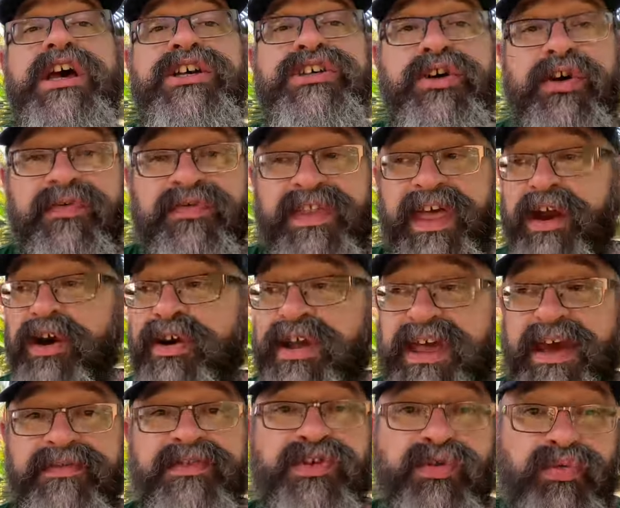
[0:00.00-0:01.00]
So if they're
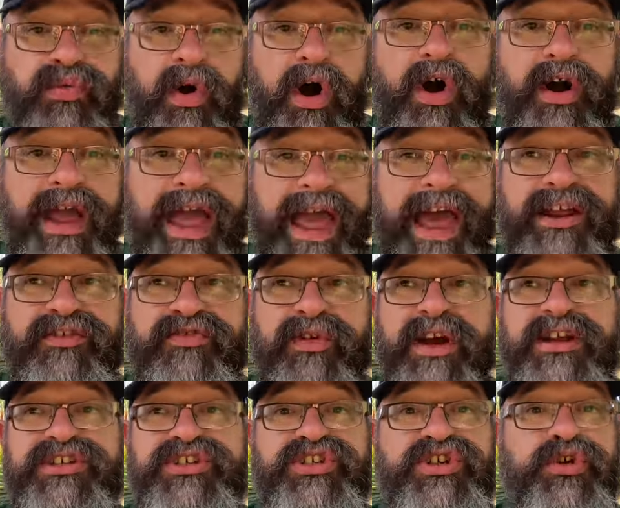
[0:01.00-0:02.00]
given a wrong
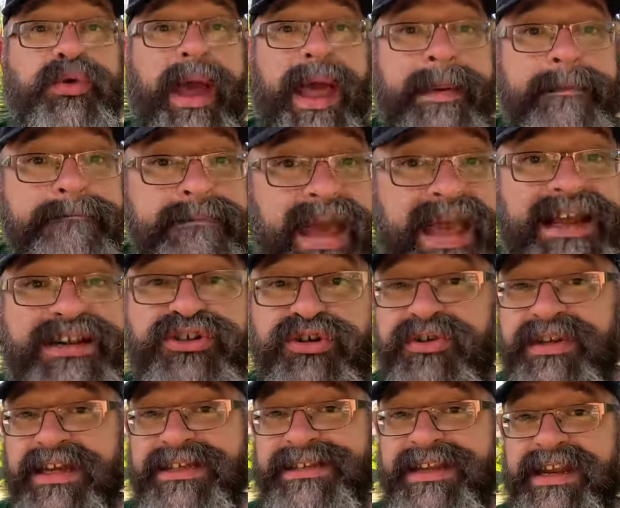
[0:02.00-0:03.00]
address to a
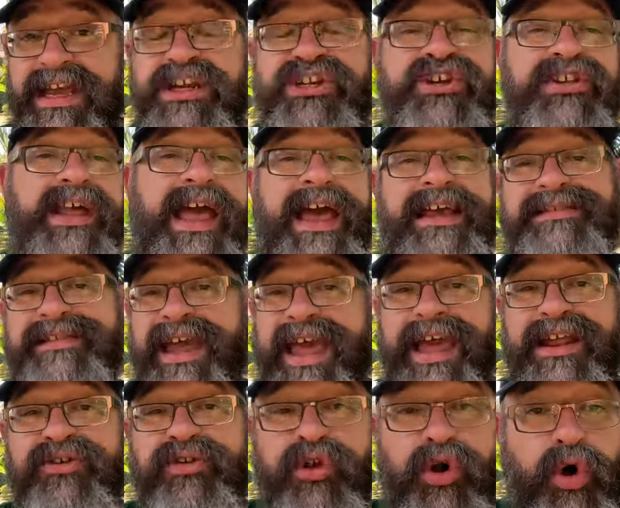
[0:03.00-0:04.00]
major destination that has to
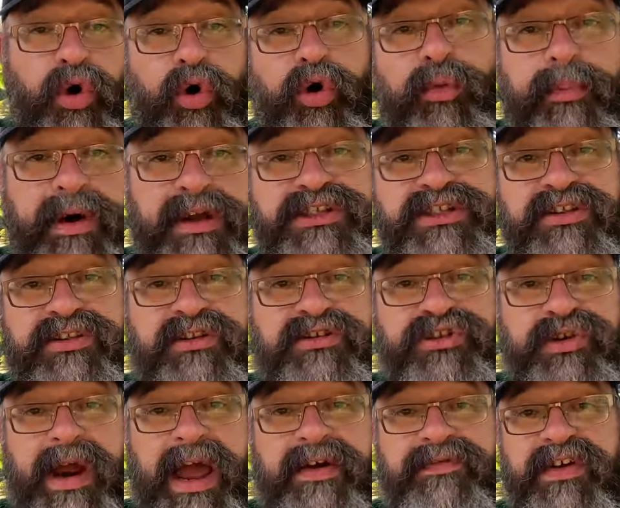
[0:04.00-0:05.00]
handle a whole bunch of their
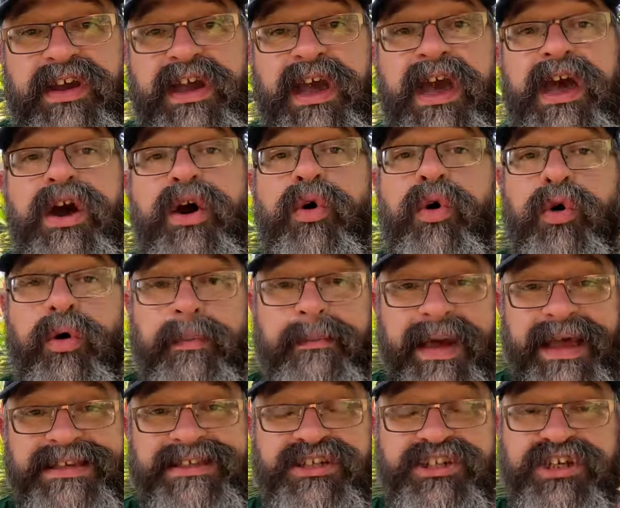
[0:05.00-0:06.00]
traffic or
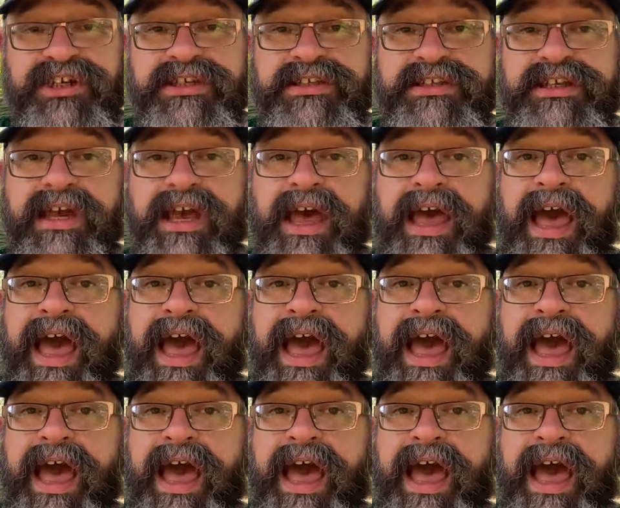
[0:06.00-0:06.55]
messages,